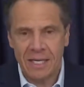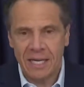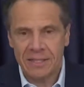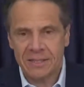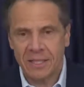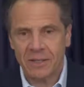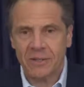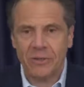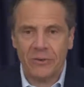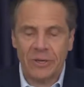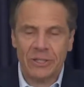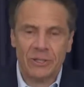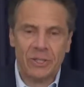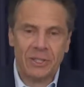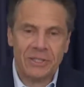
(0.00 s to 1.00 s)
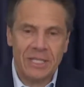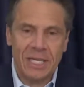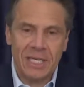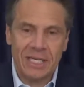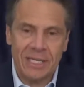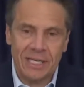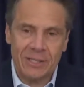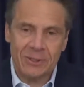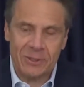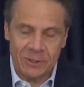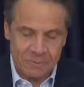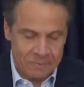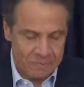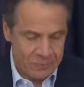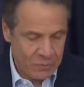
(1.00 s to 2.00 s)
That's our congressional
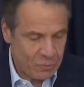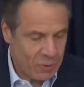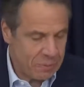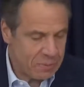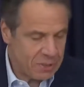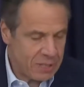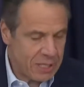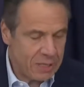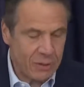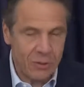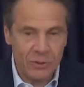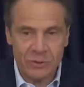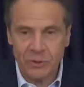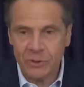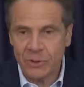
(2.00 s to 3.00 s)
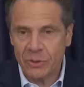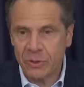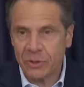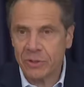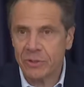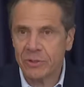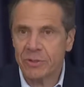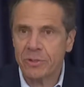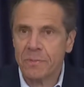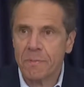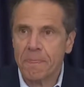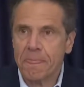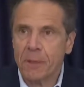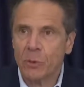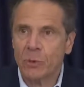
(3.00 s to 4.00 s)
delegation, representing all New Yorkers
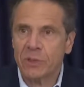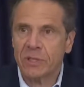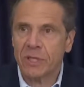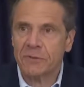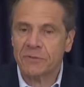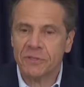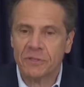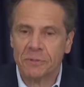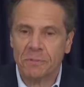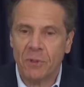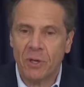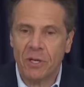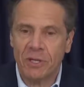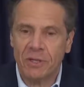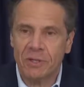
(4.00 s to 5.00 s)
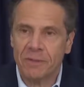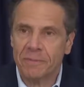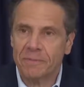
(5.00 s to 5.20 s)
who are tough, smart,